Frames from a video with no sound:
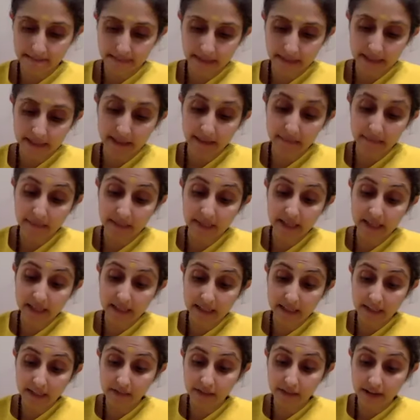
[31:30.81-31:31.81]
And the
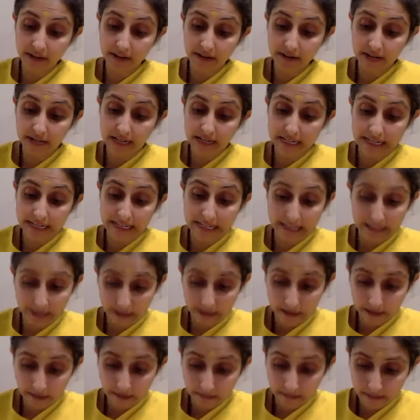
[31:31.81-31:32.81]
meaning is very
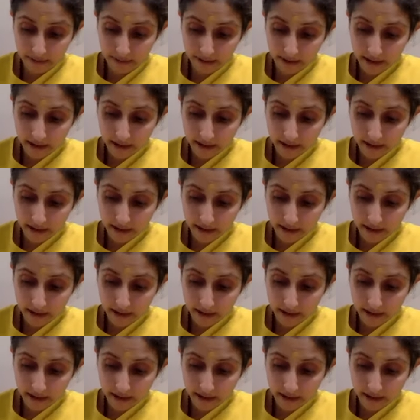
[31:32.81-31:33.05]
deep.